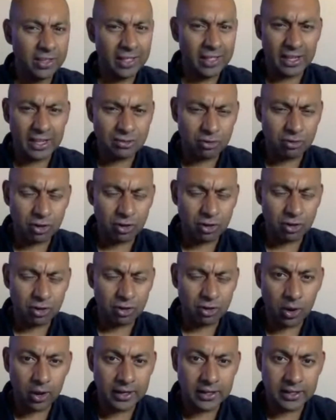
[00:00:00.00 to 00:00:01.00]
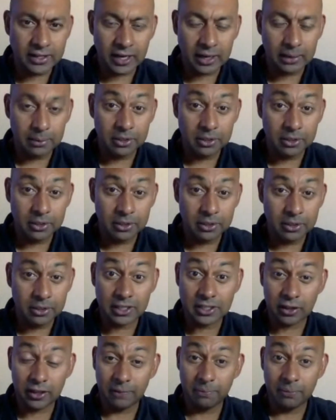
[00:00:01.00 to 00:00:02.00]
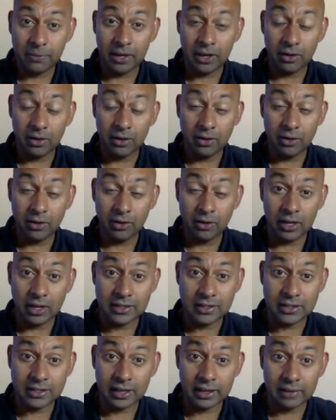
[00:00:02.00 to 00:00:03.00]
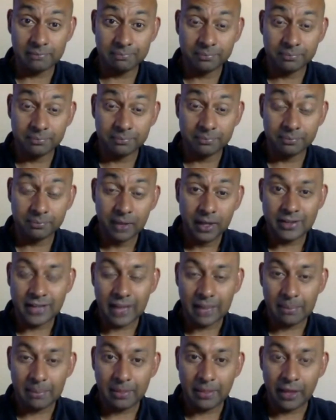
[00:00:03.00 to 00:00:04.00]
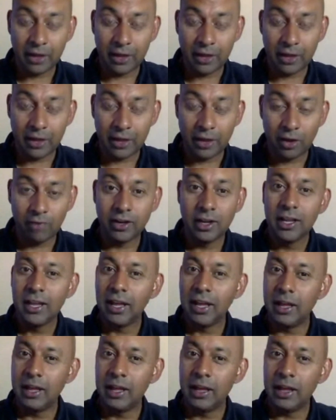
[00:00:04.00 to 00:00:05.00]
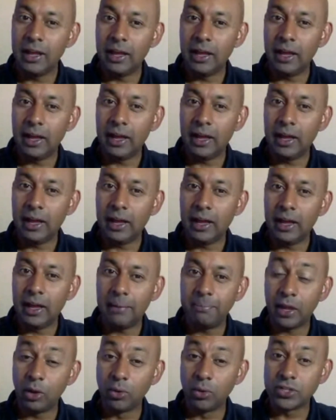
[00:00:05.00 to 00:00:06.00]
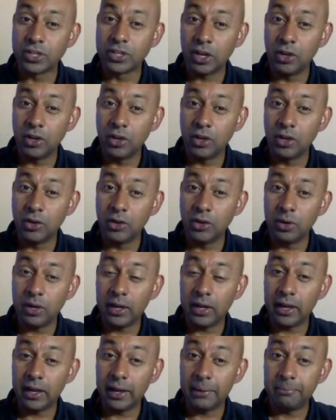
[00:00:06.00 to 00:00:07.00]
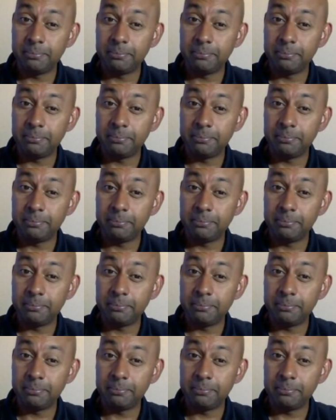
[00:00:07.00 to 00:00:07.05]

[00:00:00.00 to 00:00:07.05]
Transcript: I don't think that's required in table tennis. I think, you know, it's doesn't happen that often. They also